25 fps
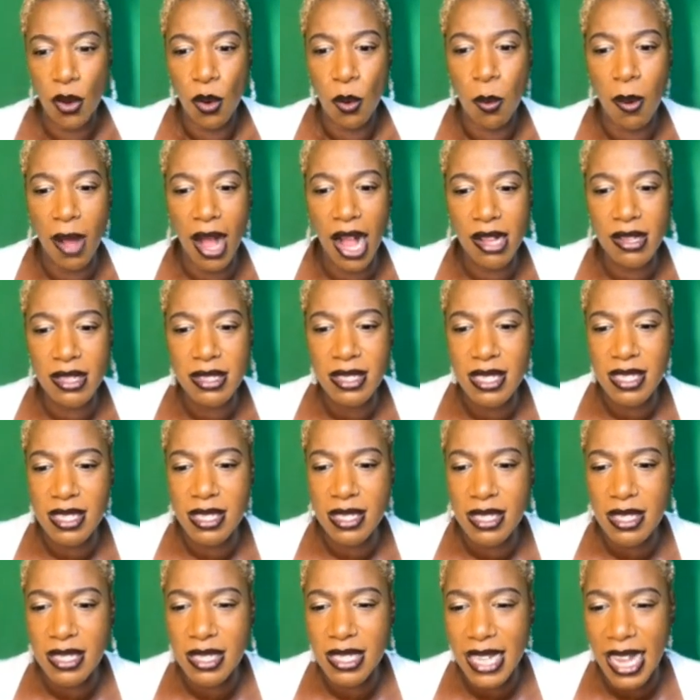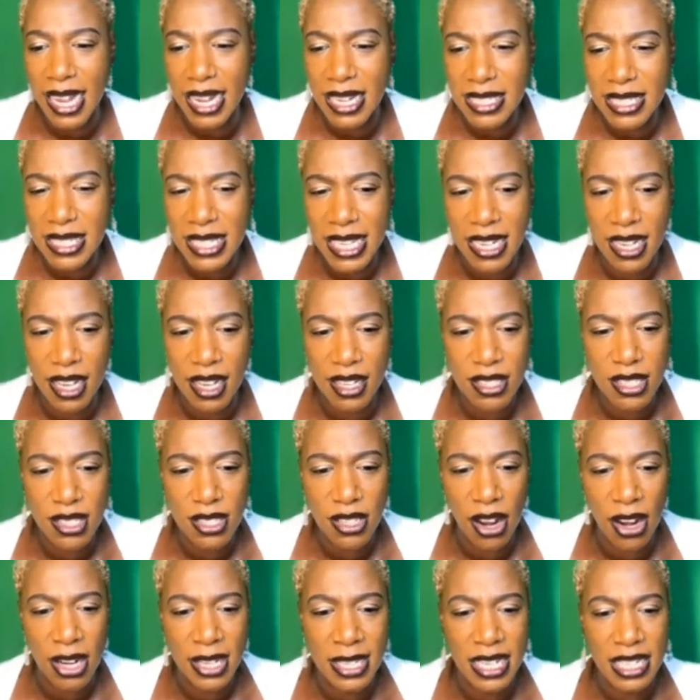While stating a
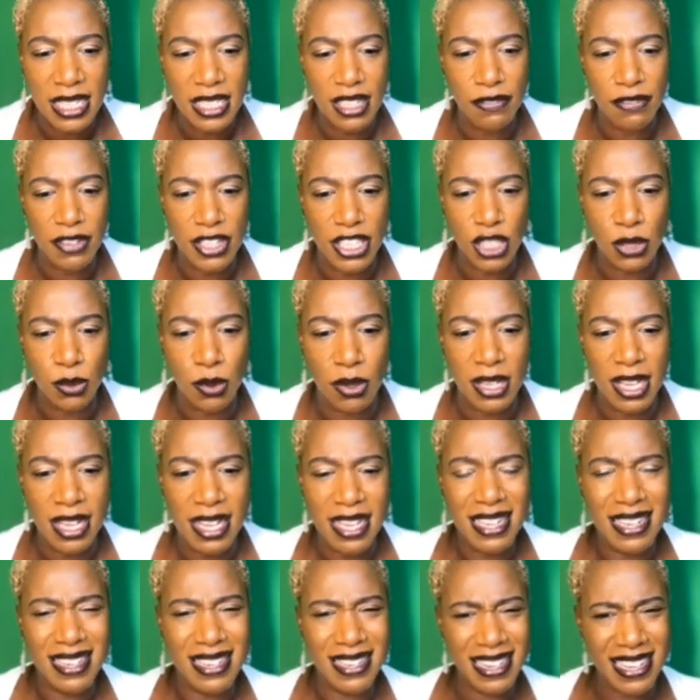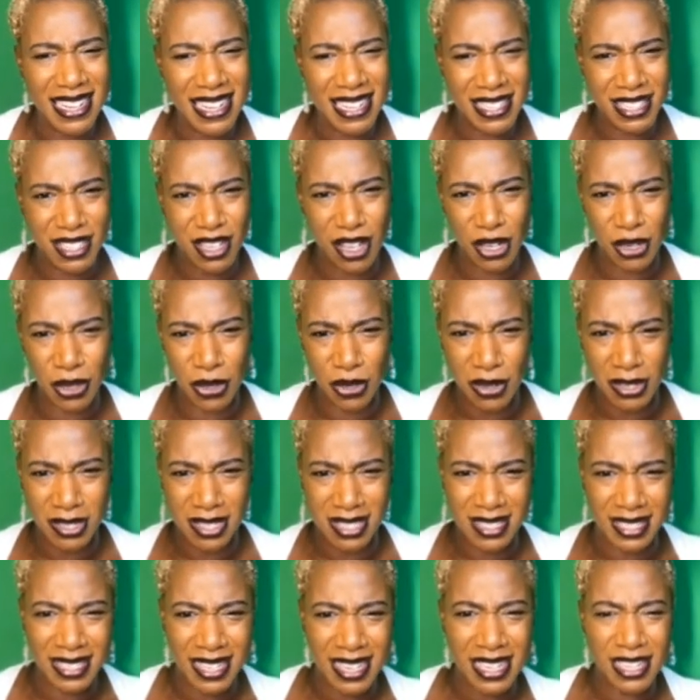certain individual needs a good
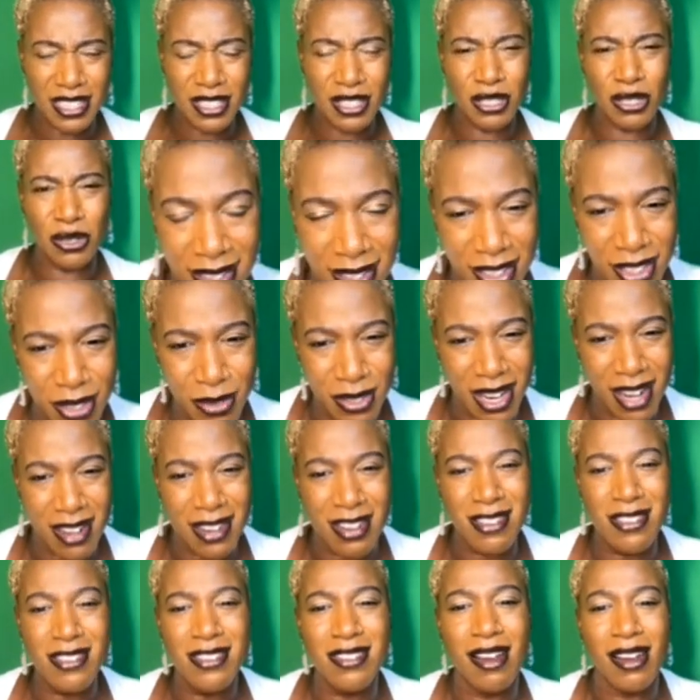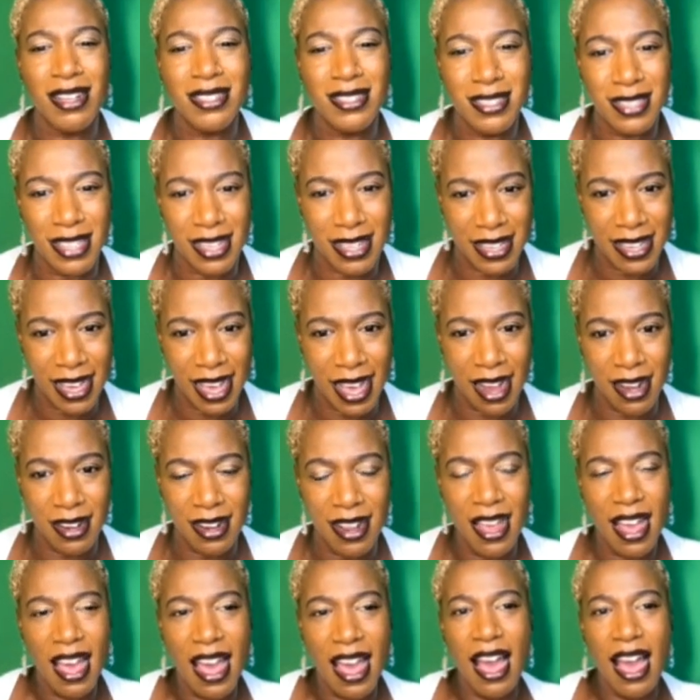seeing to use a dirty gal.